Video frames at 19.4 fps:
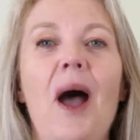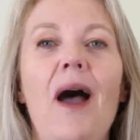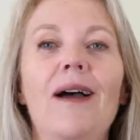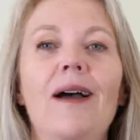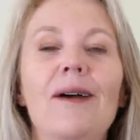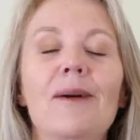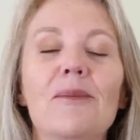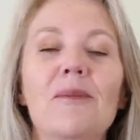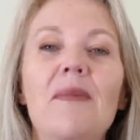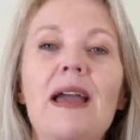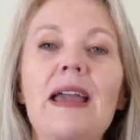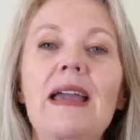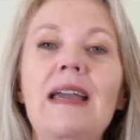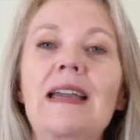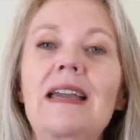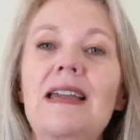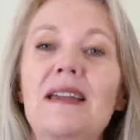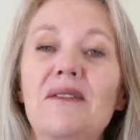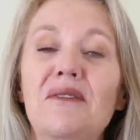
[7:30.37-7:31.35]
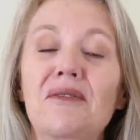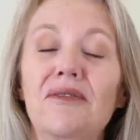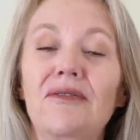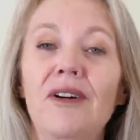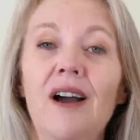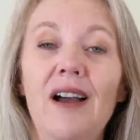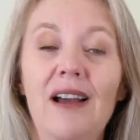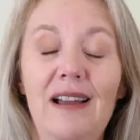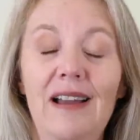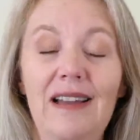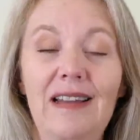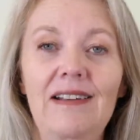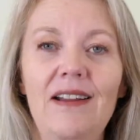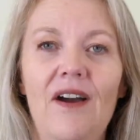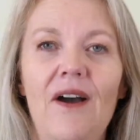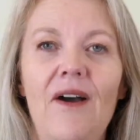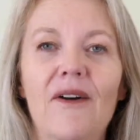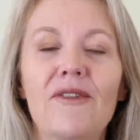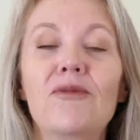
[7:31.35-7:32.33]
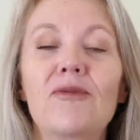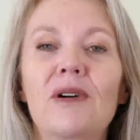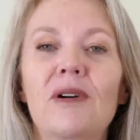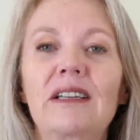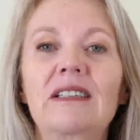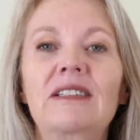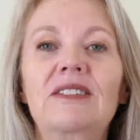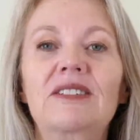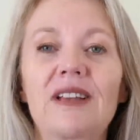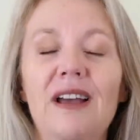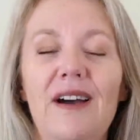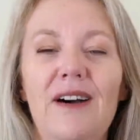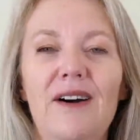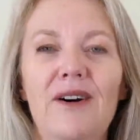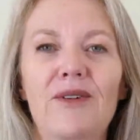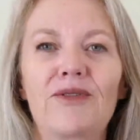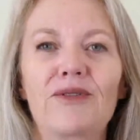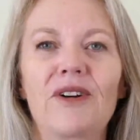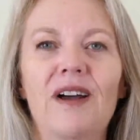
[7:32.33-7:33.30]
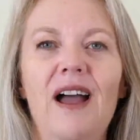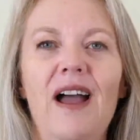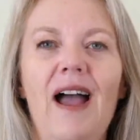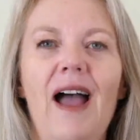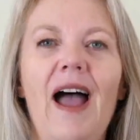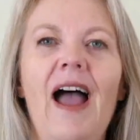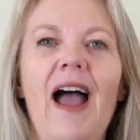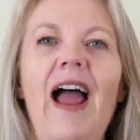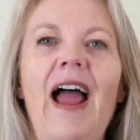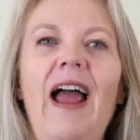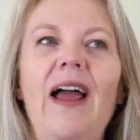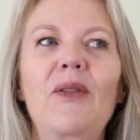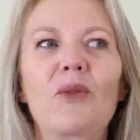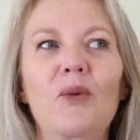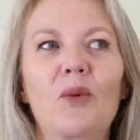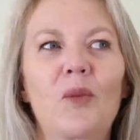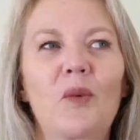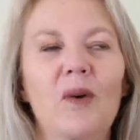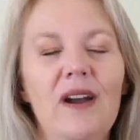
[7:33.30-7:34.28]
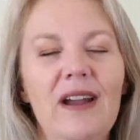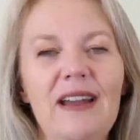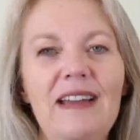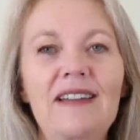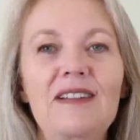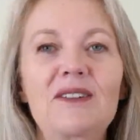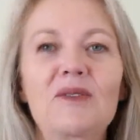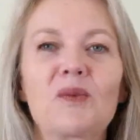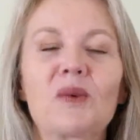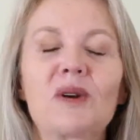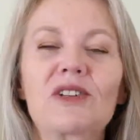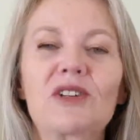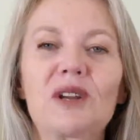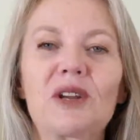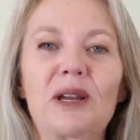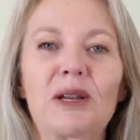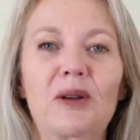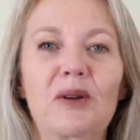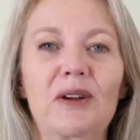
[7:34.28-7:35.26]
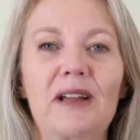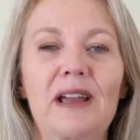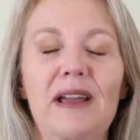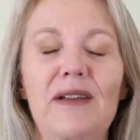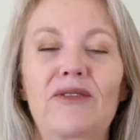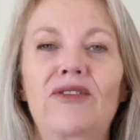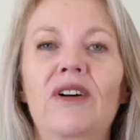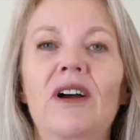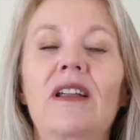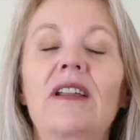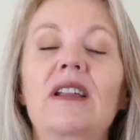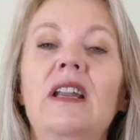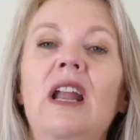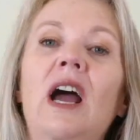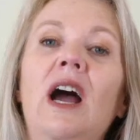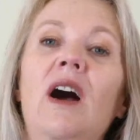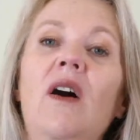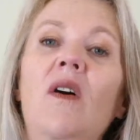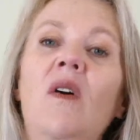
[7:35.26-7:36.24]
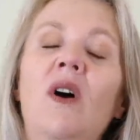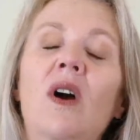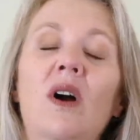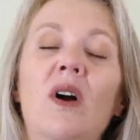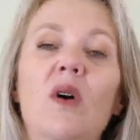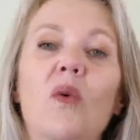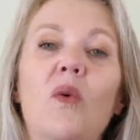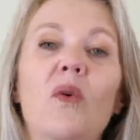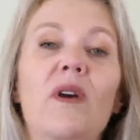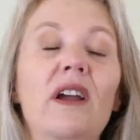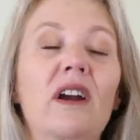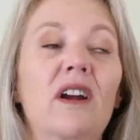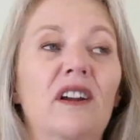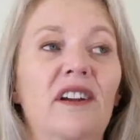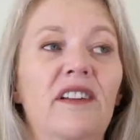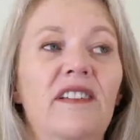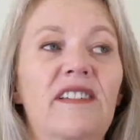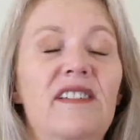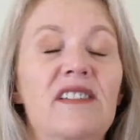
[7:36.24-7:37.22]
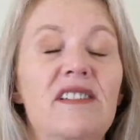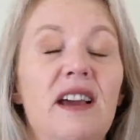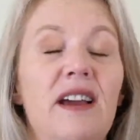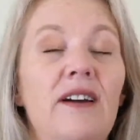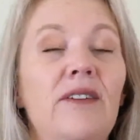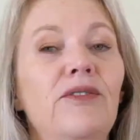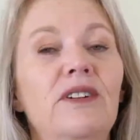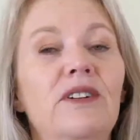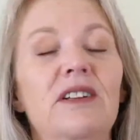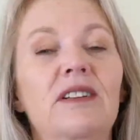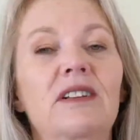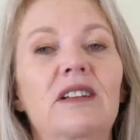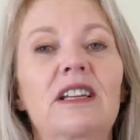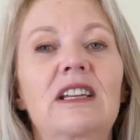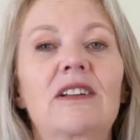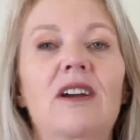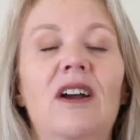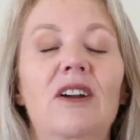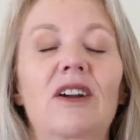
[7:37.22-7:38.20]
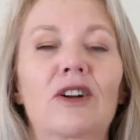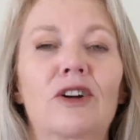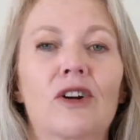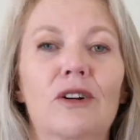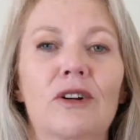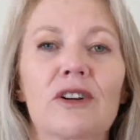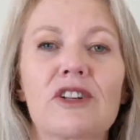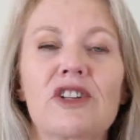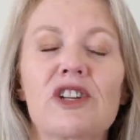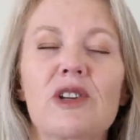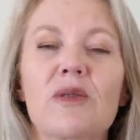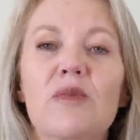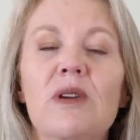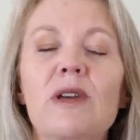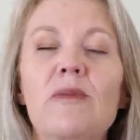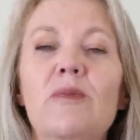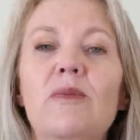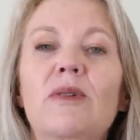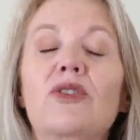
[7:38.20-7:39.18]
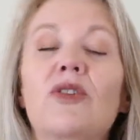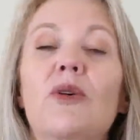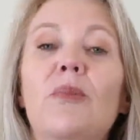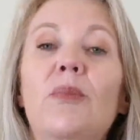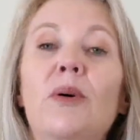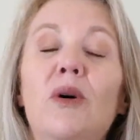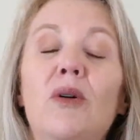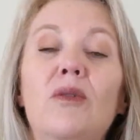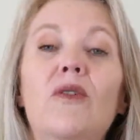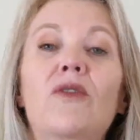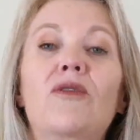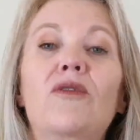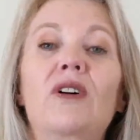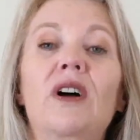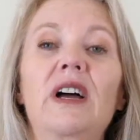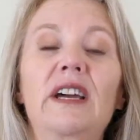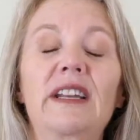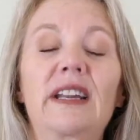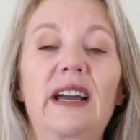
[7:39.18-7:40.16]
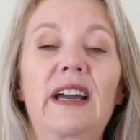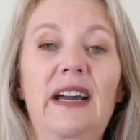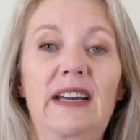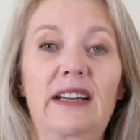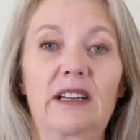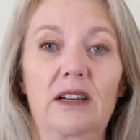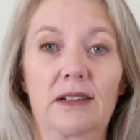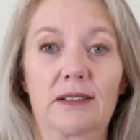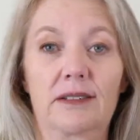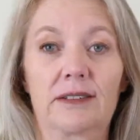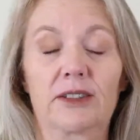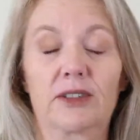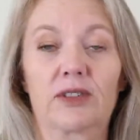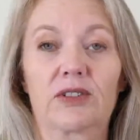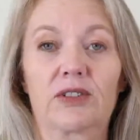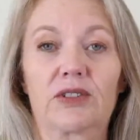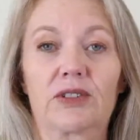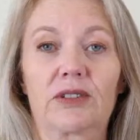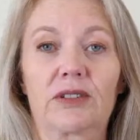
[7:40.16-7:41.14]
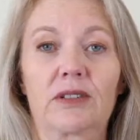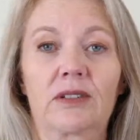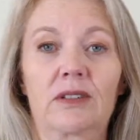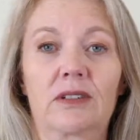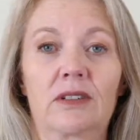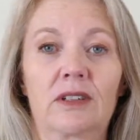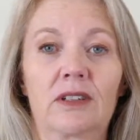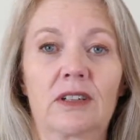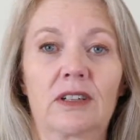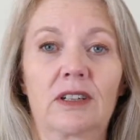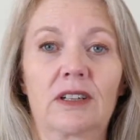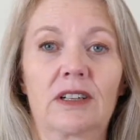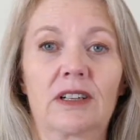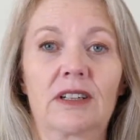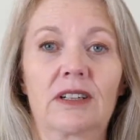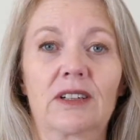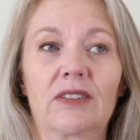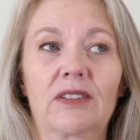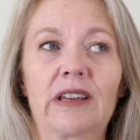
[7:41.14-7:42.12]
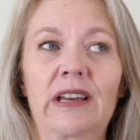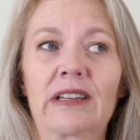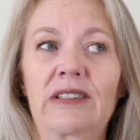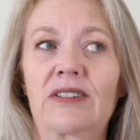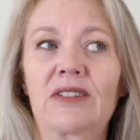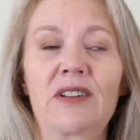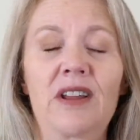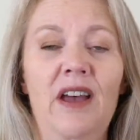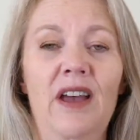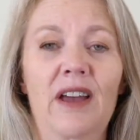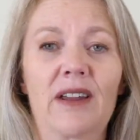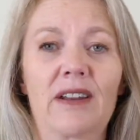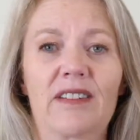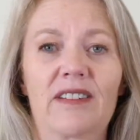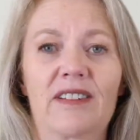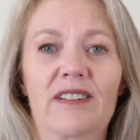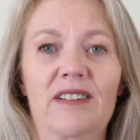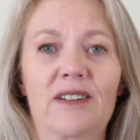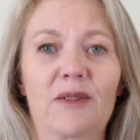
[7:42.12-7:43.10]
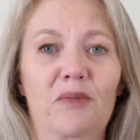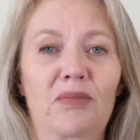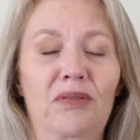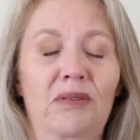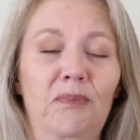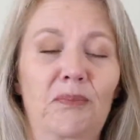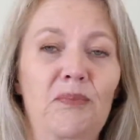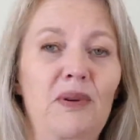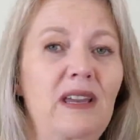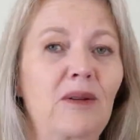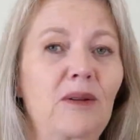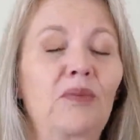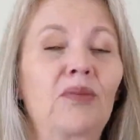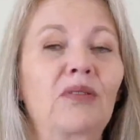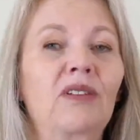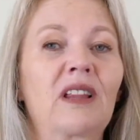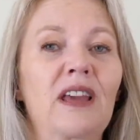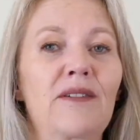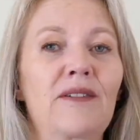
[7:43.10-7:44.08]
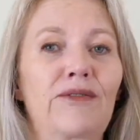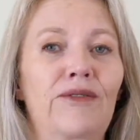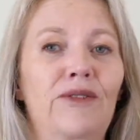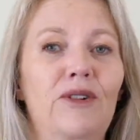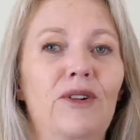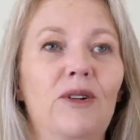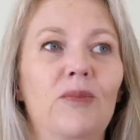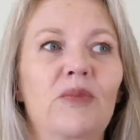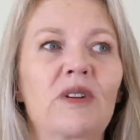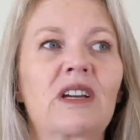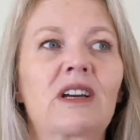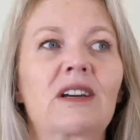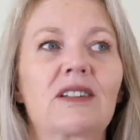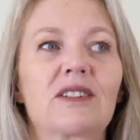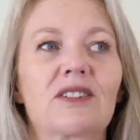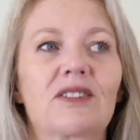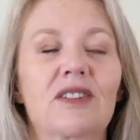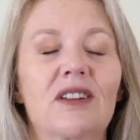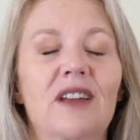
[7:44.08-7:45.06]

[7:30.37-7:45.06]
making fun of myself and the way in which I create fun. Now, we are definitely not encouraging people to poke fun at others. That's not being playful, because,